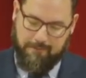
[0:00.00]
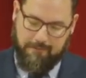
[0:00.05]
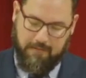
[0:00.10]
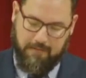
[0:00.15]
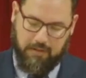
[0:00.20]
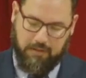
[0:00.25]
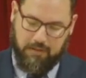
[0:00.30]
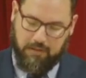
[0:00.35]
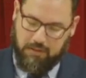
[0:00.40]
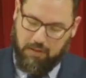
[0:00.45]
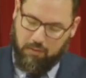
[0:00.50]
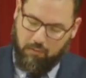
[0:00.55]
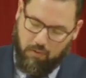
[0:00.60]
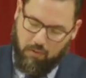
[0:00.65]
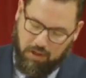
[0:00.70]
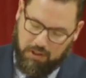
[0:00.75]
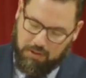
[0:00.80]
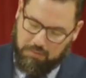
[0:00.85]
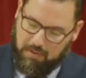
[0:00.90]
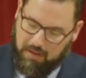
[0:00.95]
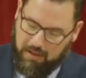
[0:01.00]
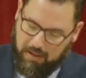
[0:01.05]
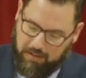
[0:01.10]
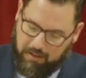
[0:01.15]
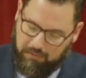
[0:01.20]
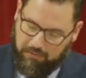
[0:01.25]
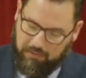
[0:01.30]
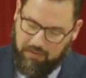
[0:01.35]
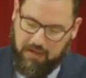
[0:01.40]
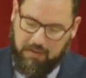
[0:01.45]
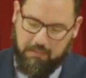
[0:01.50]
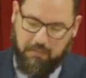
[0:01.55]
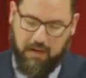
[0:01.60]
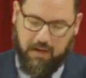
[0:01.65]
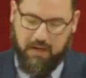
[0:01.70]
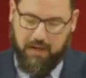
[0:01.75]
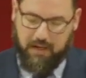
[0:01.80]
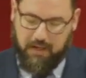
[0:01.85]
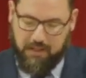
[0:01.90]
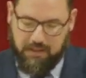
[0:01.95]
He says, Then wash my feet, my
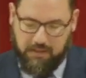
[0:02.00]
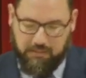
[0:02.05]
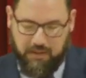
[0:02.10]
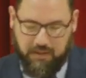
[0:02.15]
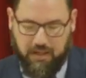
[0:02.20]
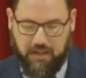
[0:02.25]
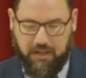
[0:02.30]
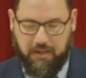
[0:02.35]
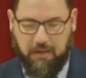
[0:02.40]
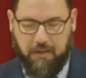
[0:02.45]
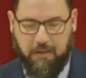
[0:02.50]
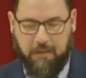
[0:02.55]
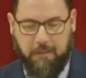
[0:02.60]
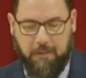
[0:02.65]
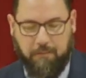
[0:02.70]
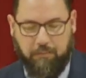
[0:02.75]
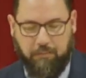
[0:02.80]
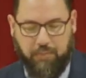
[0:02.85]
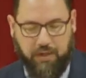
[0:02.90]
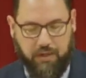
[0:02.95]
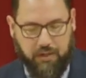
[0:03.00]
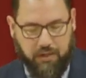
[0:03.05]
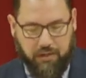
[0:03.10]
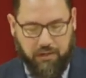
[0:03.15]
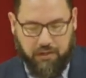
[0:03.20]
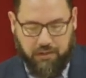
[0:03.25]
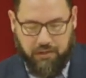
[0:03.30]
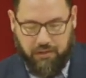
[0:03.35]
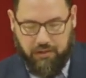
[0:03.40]
hands, my head. Peter,